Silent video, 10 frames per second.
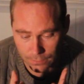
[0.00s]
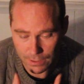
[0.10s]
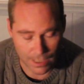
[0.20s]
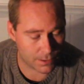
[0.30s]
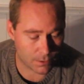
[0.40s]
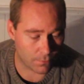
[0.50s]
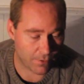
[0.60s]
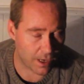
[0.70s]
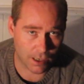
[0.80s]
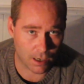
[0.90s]
taster
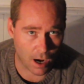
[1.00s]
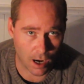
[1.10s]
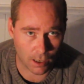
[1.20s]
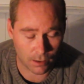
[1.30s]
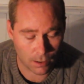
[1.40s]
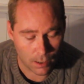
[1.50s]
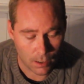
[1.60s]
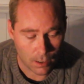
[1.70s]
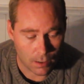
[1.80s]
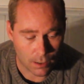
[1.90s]
of any kind.
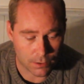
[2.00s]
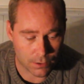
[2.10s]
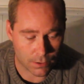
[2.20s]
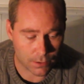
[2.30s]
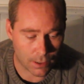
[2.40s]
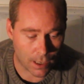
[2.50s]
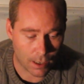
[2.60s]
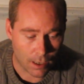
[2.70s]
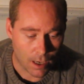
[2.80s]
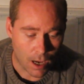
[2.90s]
It's just
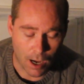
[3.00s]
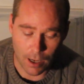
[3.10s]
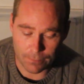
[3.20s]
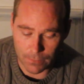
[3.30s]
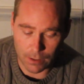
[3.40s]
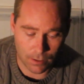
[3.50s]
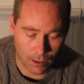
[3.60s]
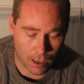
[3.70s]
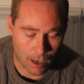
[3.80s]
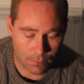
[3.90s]
that
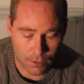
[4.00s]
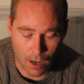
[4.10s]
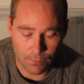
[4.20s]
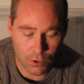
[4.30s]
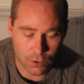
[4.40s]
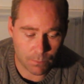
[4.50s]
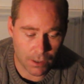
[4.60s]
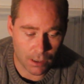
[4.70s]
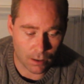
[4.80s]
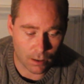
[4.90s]
I'm just
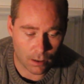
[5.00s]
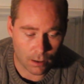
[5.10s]
being